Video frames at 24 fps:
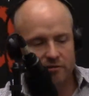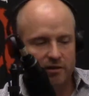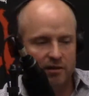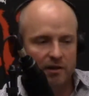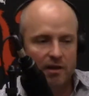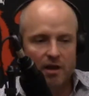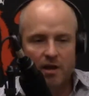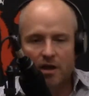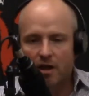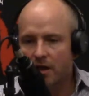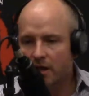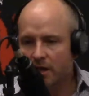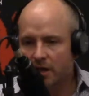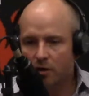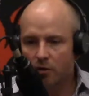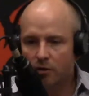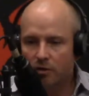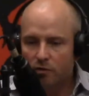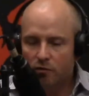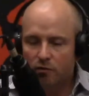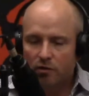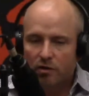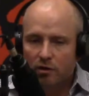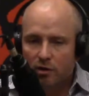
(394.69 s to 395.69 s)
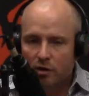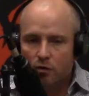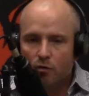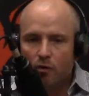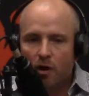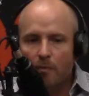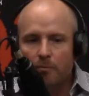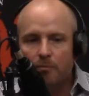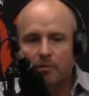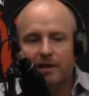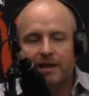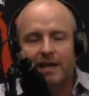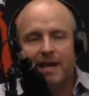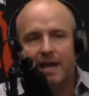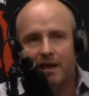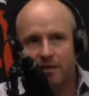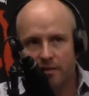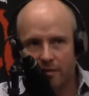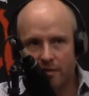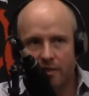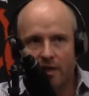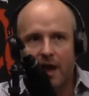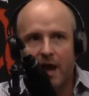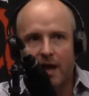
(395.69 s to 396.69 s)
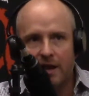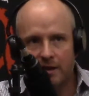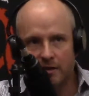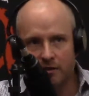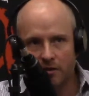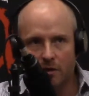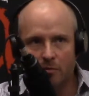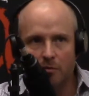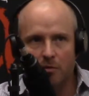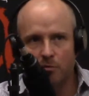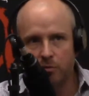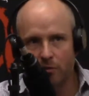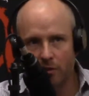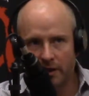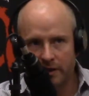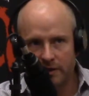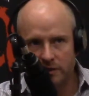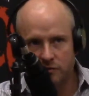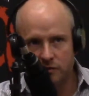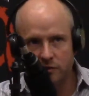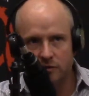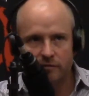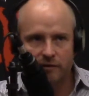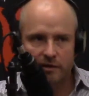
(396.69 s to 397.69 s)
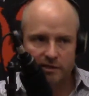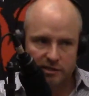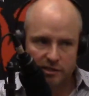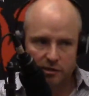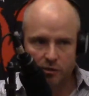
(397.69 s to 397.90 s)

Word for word: And, you know, you replicate that in double-blind surveys.